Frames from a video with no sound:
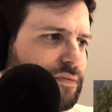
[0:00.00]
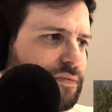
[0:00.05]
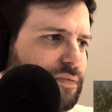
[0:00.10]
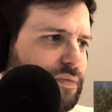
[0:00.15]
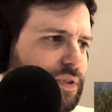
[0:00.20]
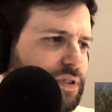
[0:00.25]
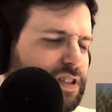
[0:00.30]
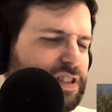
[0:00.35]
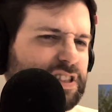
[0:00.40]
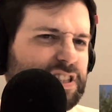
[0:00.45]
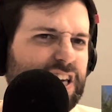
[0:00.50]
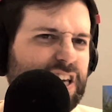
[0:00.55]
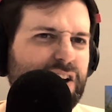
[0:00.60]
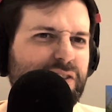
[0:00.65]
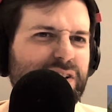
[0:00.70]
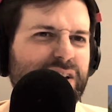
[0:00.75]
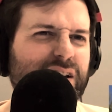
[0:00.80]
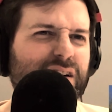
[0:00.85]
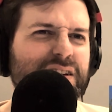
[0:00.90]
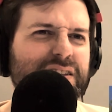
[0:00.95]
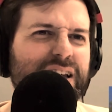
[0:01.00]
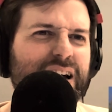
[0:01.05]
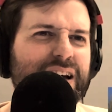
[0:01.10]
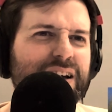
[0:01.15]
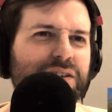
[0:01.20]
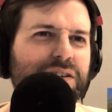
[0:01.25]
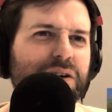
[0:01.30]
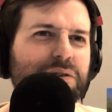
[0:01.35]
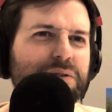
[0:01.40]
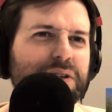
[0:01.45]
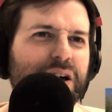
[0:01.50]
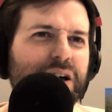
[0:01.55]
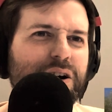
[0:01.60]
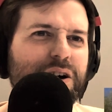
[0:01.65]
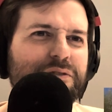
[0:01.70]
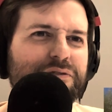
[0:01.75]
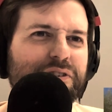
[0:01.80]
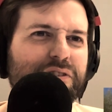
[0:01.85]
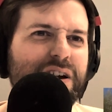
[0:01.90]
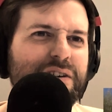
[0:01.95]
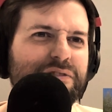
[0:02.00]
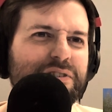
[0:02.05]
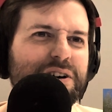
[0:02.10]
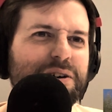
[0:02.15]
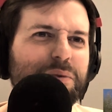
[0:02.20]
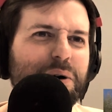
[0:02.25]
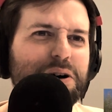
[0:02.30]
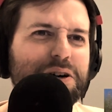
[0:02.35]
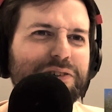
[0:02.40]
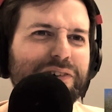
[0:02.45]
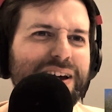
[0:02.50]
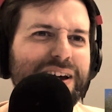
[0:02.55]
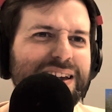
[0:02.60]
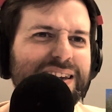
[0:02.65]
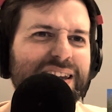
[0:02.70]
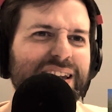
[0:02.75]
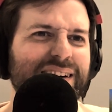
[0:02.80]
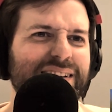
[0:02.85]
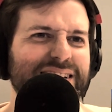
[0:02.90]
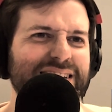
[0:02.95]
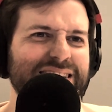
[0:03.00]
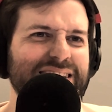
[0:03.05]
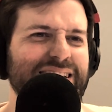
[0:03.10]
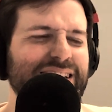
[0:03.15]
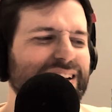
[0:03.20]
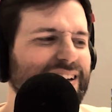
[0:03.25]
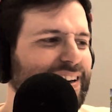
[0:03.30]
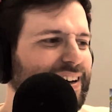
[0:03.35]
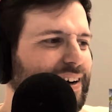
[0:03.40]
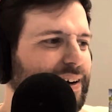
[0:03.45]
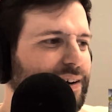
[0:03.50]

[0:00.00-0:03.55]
It's a scary line, that. It'll only hurt forever. What a great line. Haunting.